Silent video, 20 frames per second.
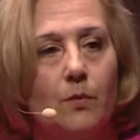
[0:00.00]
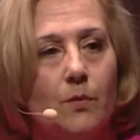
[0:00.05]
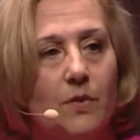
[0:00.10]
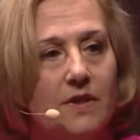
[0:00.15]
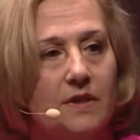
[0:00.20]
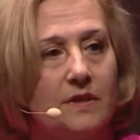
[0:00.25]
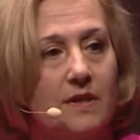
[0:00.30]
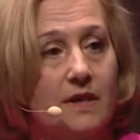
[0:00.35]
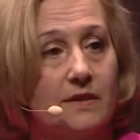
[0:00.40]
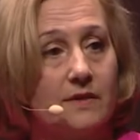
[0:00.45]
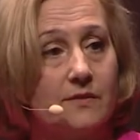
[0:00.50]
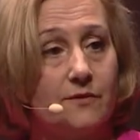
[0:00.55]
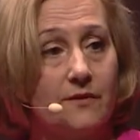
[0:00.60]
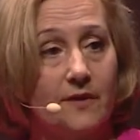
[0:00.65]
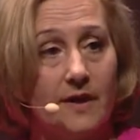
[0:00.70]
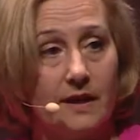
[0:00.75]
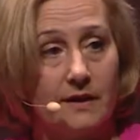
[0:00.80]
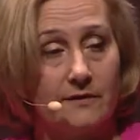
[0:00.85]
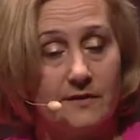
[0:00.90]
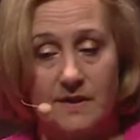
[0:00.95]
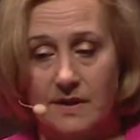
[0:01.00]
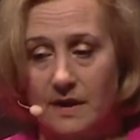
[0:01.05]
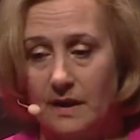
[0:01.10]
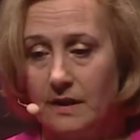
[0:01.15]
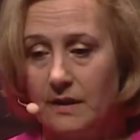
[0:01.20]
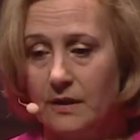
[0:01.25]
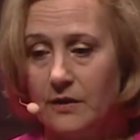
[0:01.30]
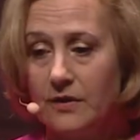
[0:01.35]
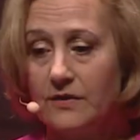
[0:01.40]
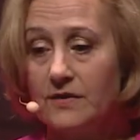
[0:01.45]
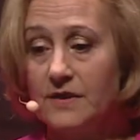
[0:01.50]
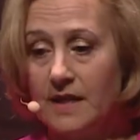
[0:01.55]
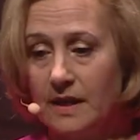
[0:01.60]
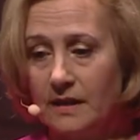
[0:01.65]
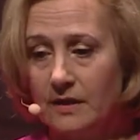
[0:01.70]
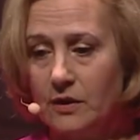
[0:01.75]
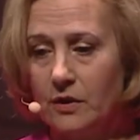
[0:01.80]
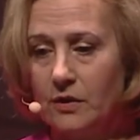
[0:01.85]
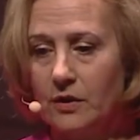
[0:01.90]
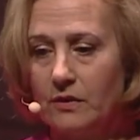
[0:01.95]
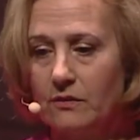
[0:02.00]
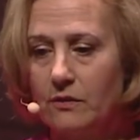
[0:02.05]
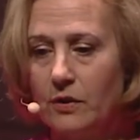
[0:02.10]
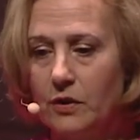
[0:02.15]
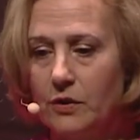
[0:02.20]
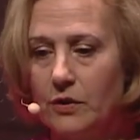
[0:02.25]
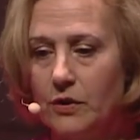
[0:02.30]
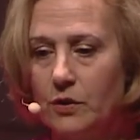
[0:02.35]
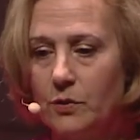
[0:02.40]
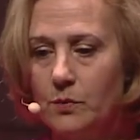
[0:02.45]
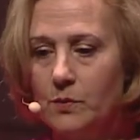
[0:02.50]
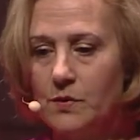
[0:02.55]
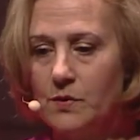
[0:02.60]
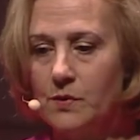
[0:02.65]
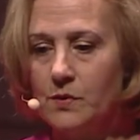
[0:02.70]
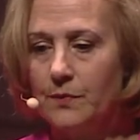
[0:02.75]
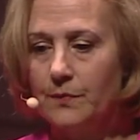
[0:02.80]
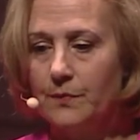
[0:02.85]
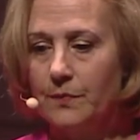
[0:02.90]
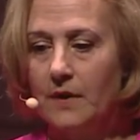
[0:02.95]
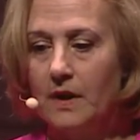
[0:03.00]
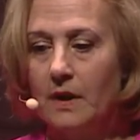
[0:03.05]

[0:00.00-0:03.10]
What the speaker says: but it has 5 technical volumes.